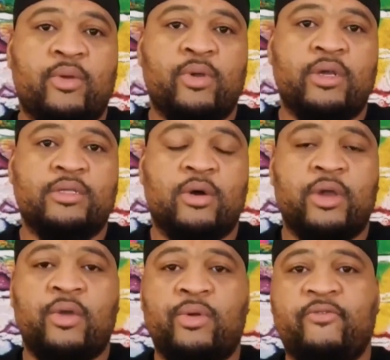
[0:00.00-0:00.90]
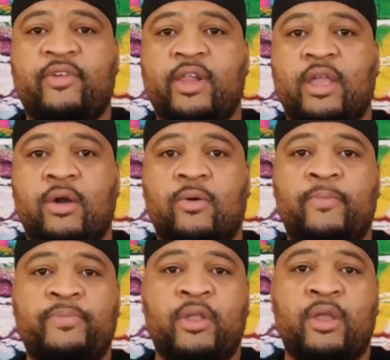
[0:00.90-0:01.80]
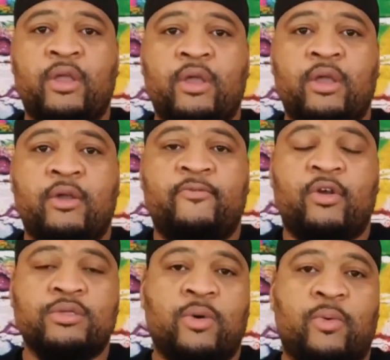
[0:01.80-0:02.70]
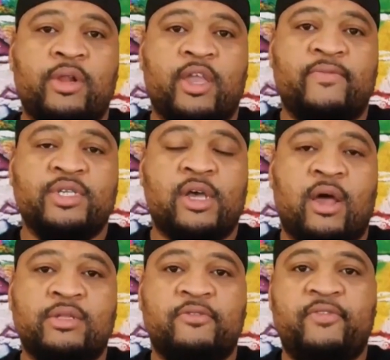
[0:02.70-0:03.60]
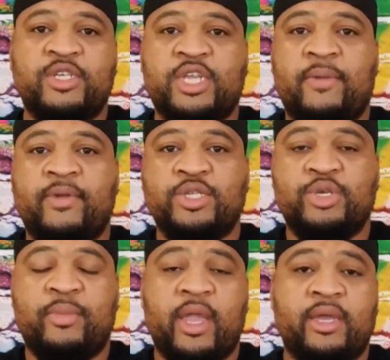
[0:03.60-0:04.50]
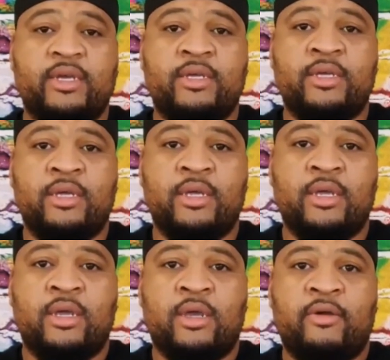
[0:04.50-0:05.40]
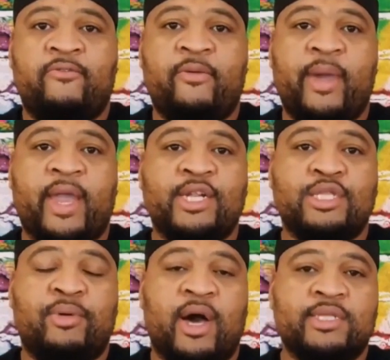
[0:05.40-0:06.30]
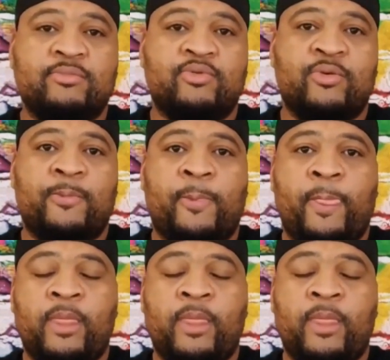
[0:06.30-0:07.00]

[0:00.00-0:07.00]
Big Renzo here with a video. First, I want to give a shout out to Fishkeeping Jamaica for making this possible.